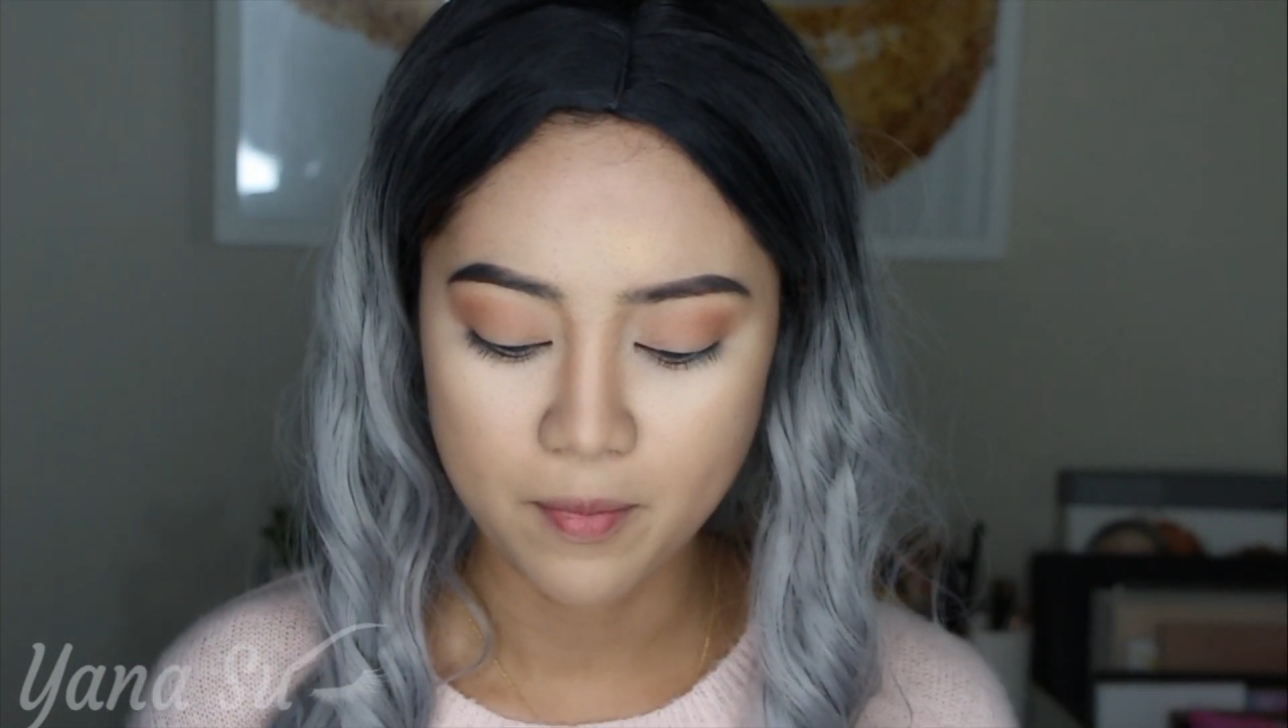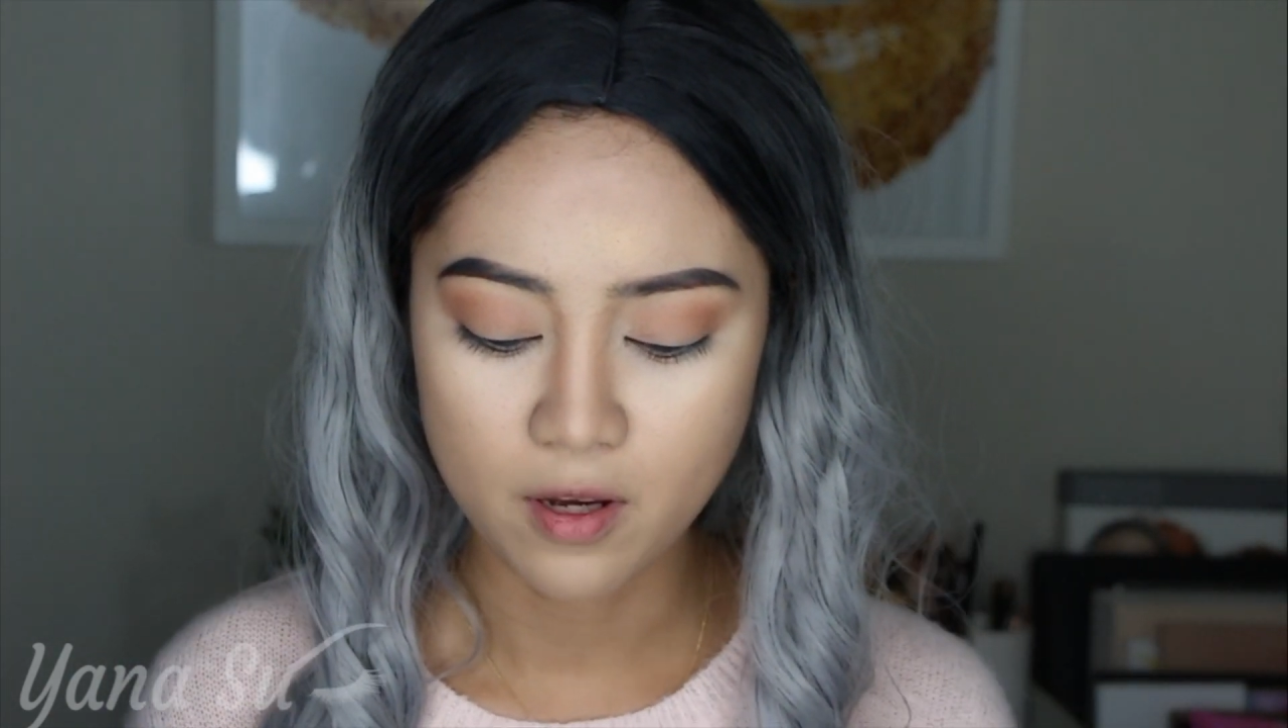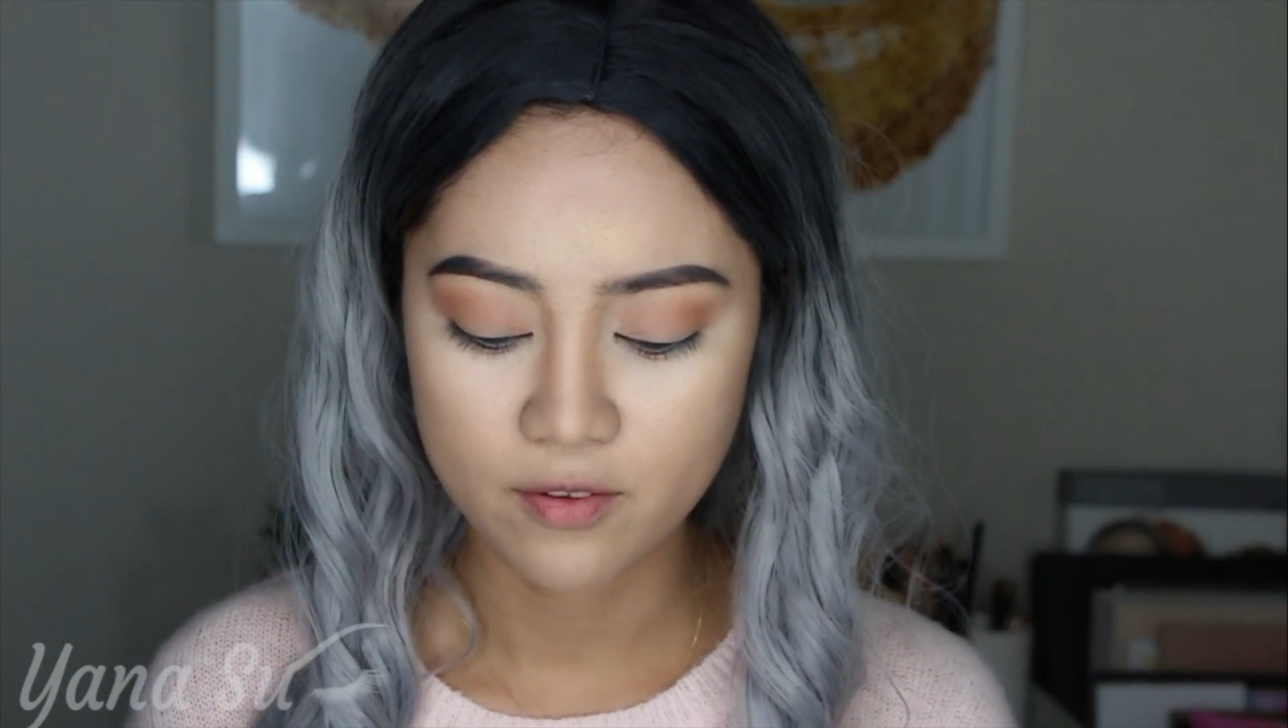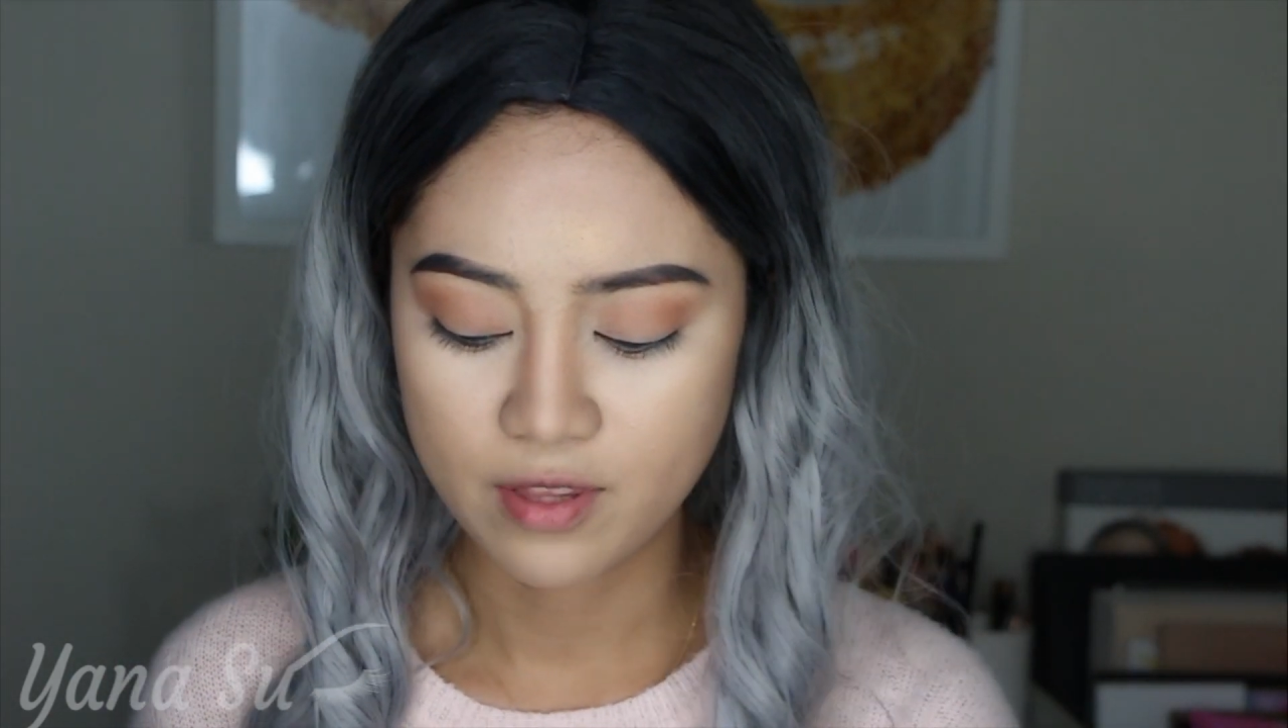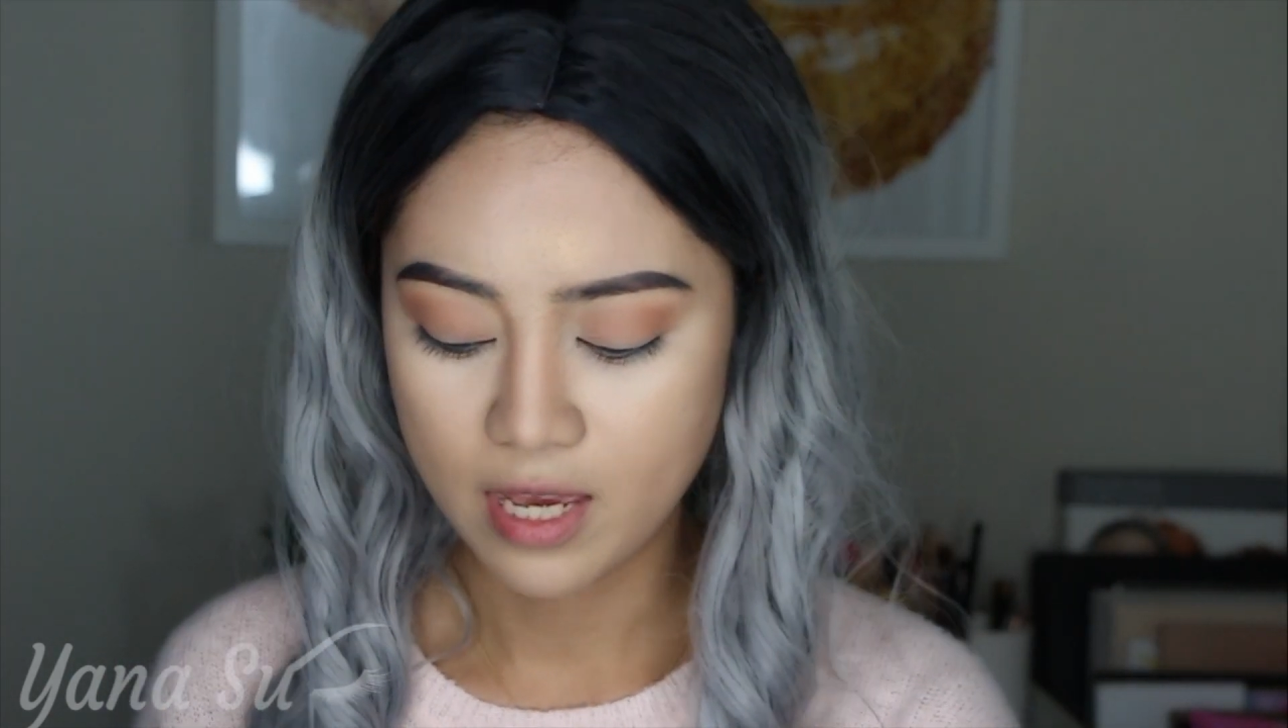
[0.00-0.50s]

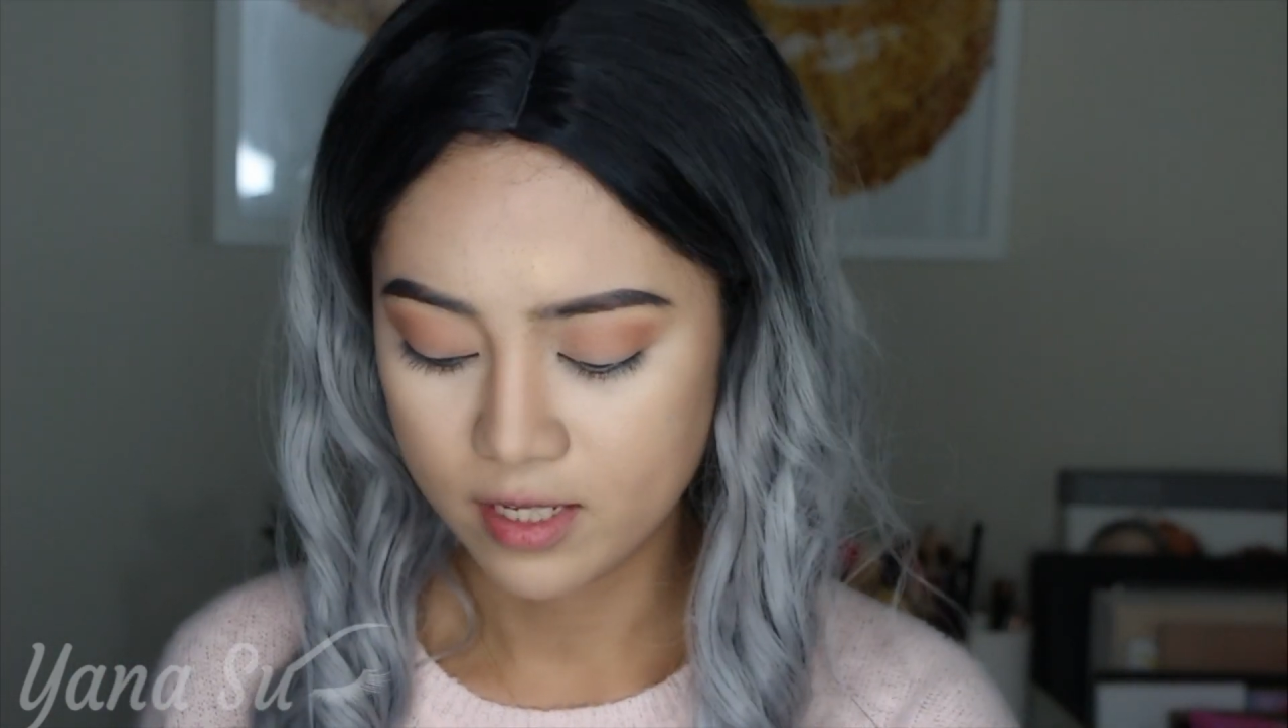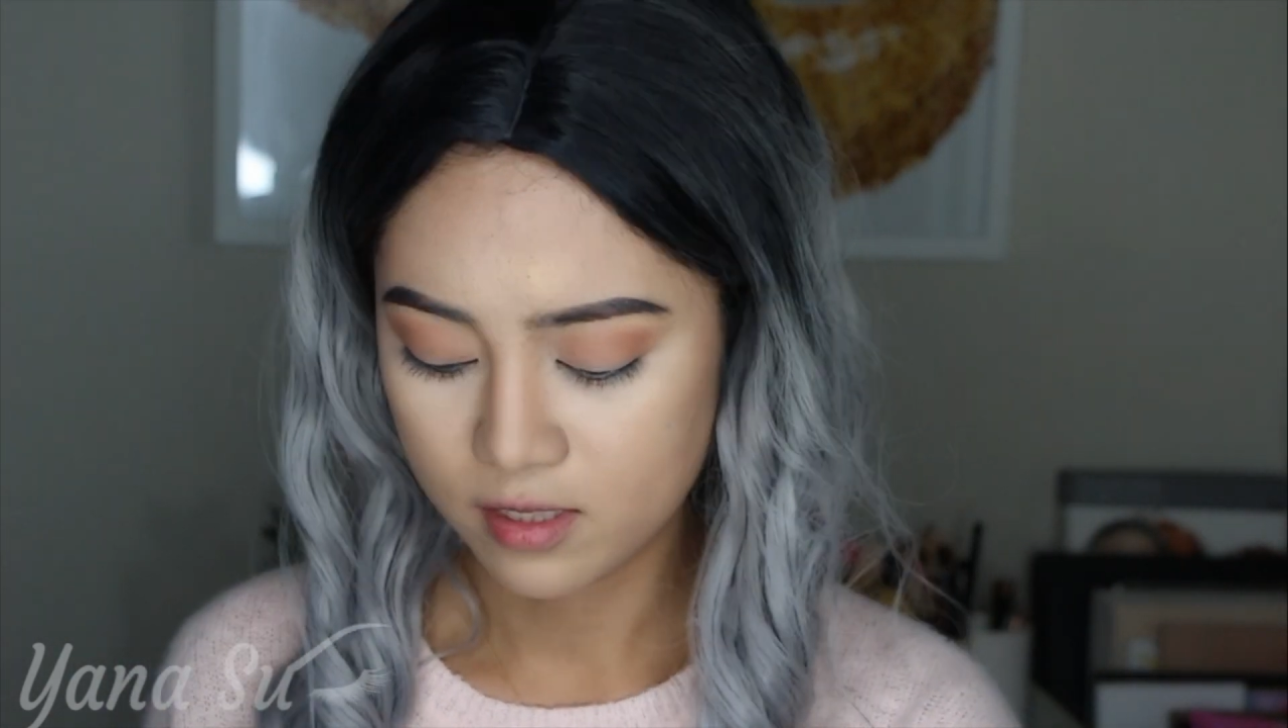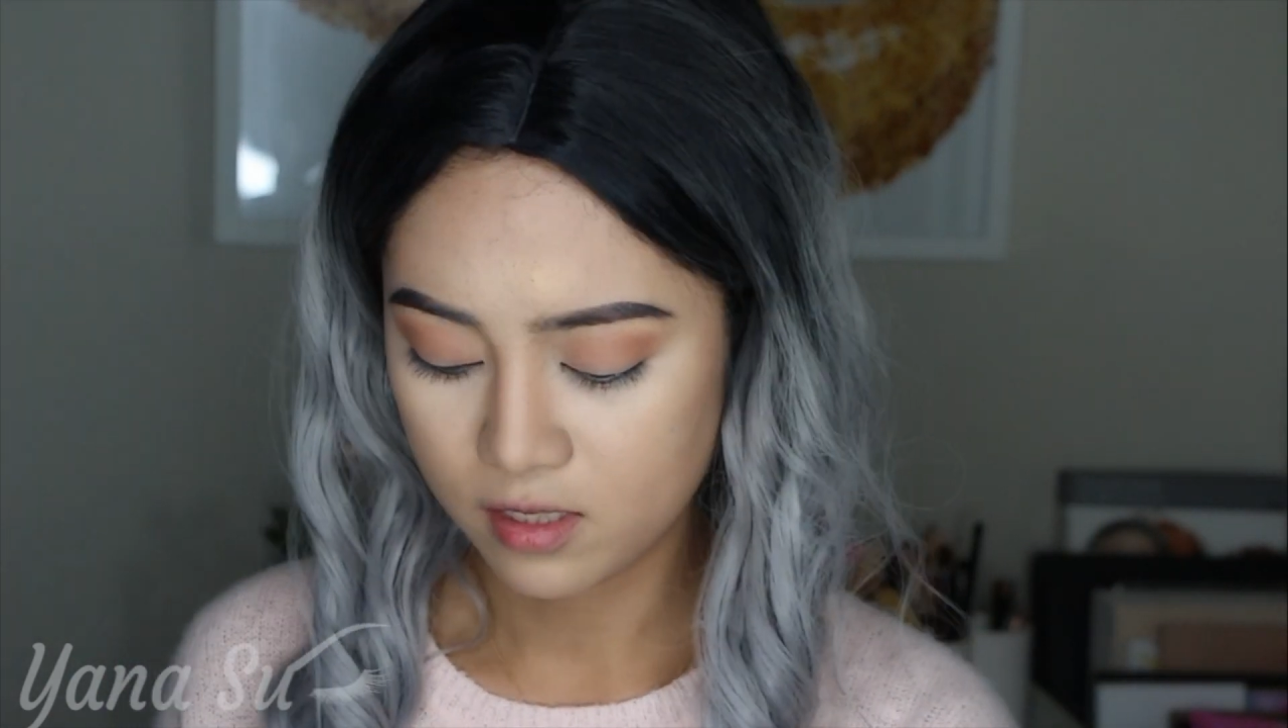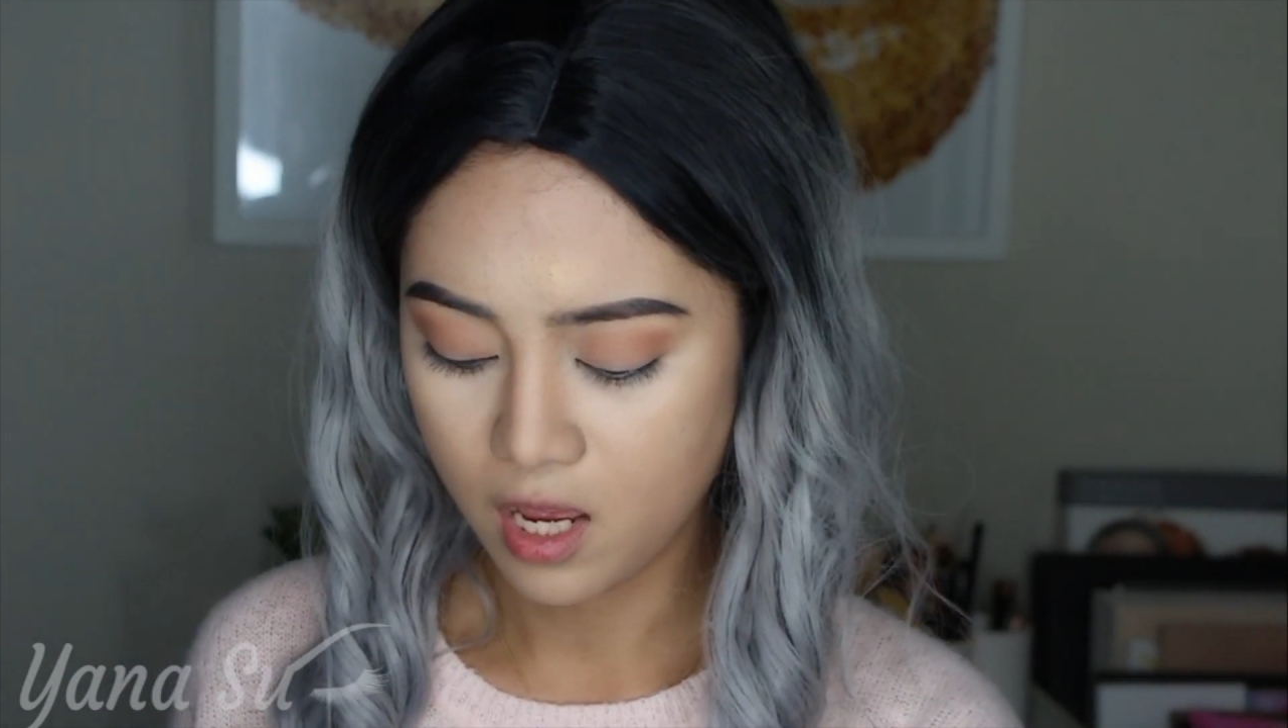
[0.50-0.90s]
of that